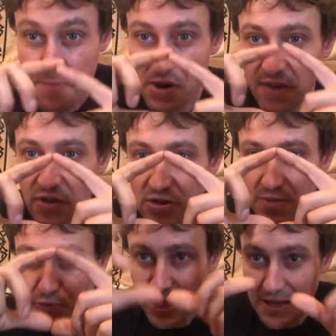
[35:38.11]
But if you
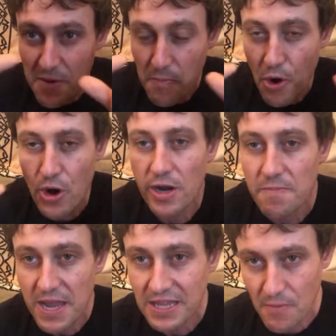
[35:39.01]
split them apart and
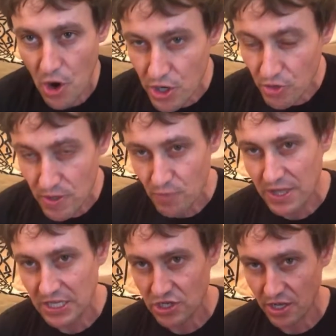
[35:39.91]
make them arguing with
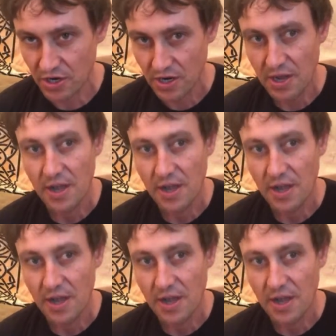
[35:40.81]
each other,